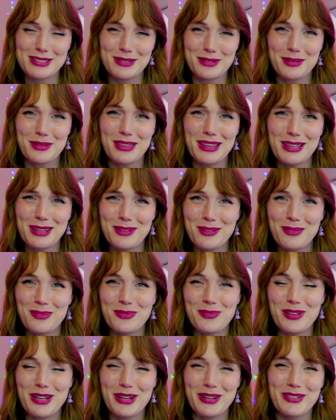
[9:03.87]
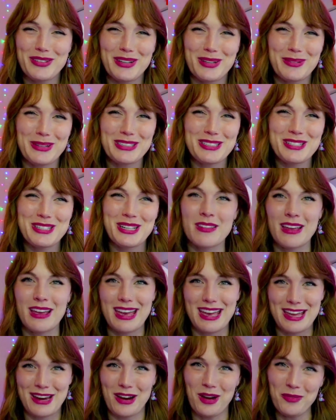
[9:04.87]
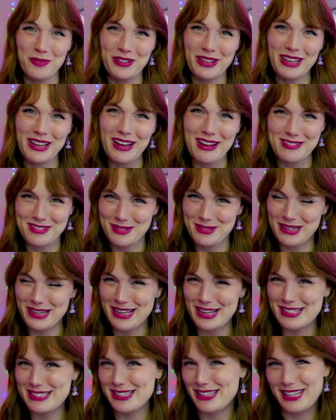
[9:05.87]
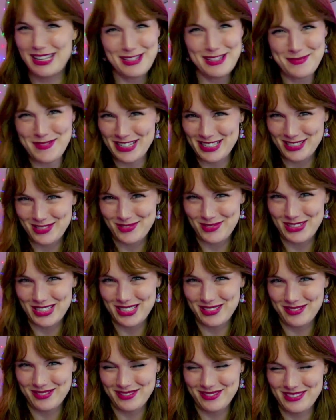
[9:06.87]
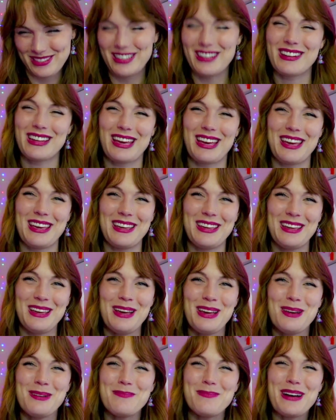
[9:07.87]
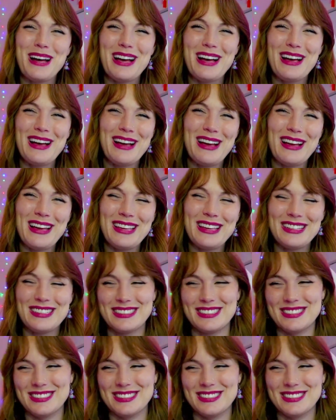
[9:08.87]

So thank you very, very much. And hopefully I'll see you guys in my next video. Okay, bye.